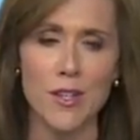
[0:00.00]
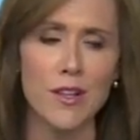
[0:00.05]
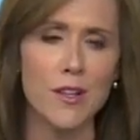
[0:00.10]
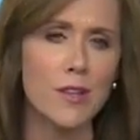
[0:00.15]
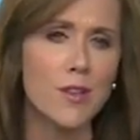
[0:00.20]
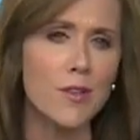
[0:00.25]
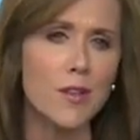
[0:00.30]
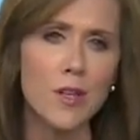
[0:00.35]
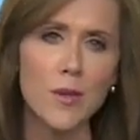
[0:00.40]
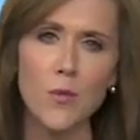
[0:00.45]

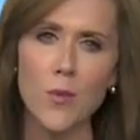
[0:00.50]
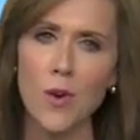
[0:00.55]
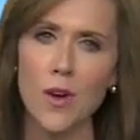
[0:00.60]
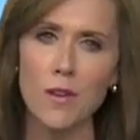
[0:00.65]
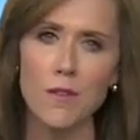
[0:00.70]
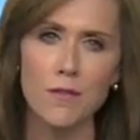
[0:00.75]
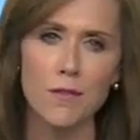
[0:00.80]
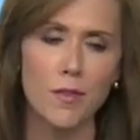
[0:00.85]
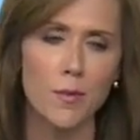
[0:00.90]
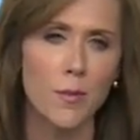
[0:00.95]
including
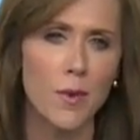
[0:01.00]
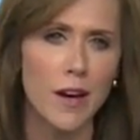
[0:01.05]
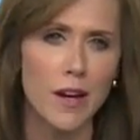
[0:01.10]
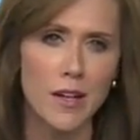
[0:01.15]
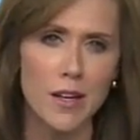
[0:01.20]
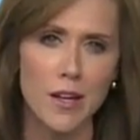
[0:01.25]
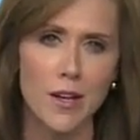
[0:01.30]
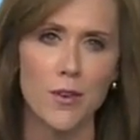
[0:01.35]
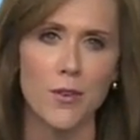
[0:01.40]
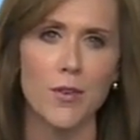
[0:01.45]
one from
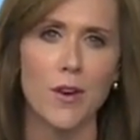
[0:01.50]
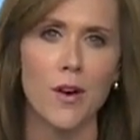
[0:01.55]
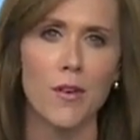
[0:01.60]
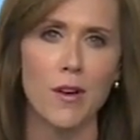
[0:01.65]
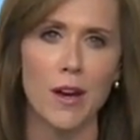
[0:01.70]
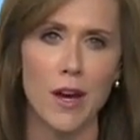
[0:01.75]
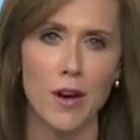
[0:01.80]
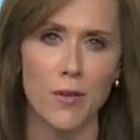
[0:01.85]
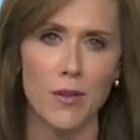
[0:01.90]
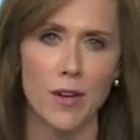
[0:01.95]
right here in our
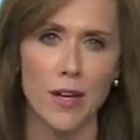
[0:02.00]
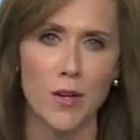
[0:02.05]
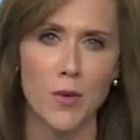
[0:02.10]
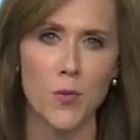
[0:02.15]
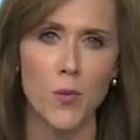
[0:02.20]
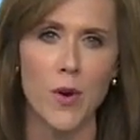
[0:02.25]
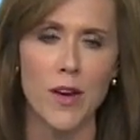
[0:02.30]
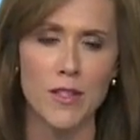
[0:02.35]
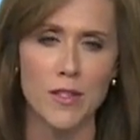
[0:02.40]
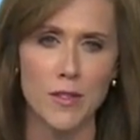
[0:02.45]
area in
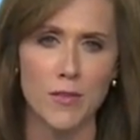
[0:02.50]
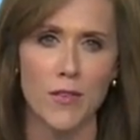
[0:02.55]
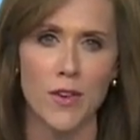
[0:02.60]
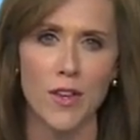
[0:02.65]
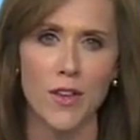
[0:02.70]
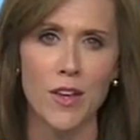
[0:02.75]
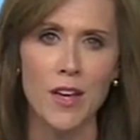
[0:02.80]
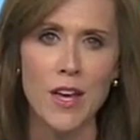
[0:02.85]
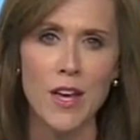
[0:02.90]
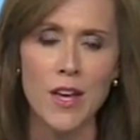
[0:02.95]

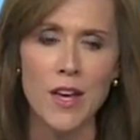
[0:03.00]
Wentzville,